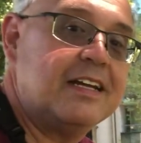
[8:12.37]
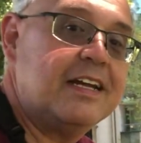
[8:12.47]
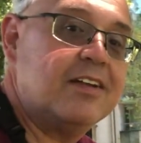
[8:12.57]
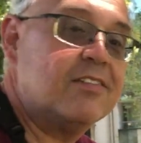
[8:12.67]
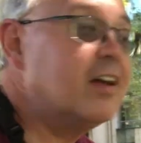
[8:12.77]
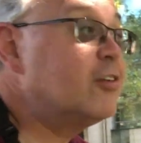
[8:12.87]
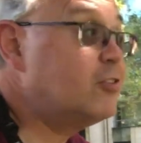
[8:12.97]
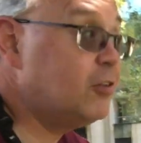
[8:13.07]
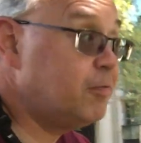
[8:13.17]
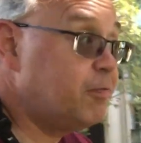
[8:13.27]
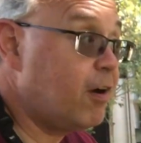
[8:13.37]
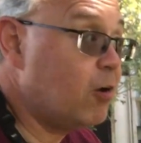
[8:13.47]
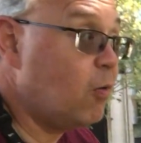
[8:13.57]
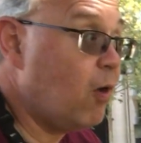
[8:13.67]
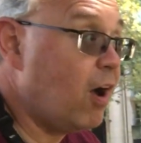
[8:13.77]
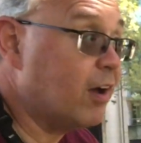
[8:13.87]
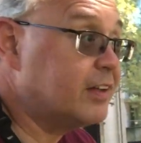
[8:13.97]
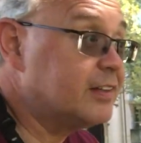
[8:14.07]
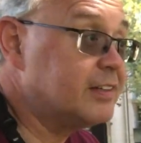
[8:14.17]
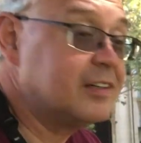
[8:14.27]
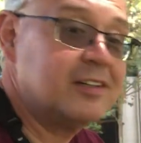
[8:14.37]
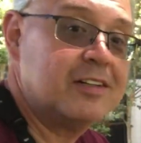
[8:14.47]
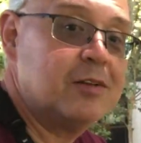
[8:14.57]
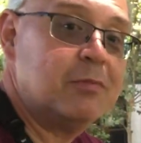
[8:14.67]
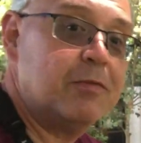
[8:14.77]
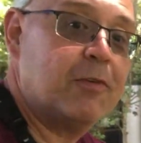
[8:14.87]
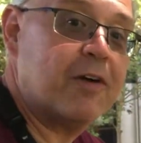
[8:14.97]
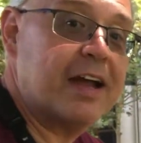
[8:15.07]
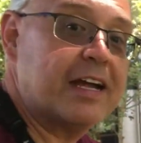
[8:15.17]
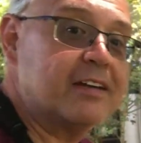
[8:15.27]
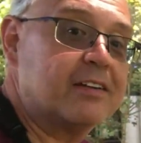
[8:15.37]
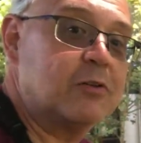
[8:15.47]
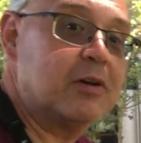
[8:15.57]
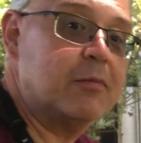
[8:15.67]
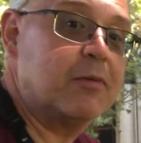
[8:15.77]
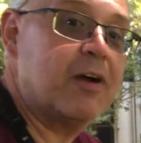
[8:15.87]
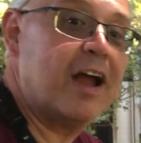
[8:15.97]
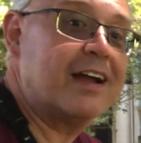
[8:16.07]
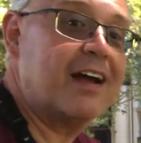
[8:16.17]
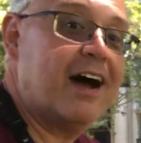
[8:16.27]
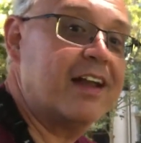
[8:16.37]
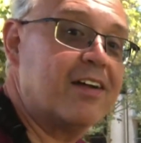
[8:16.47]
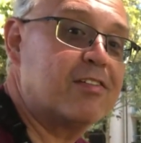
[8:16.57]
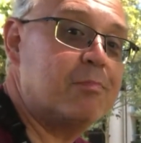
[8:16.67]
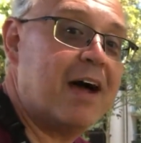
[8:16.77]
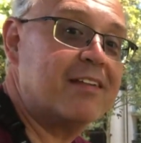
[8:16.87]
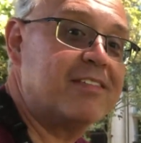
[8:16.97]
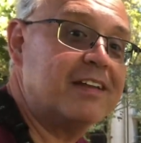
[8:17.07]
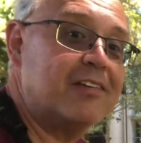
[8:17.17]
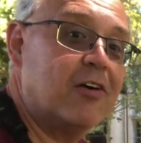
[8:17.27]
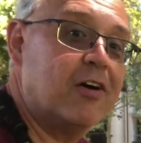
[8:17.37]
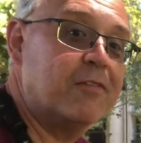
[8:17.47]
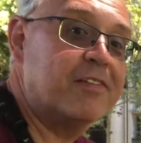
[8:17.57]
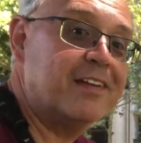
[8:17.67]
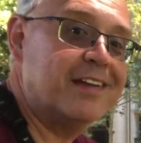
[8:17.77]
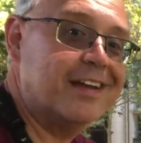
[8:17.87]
it's not too far a walk before I get to one of the more iconic spots in all of Sydney.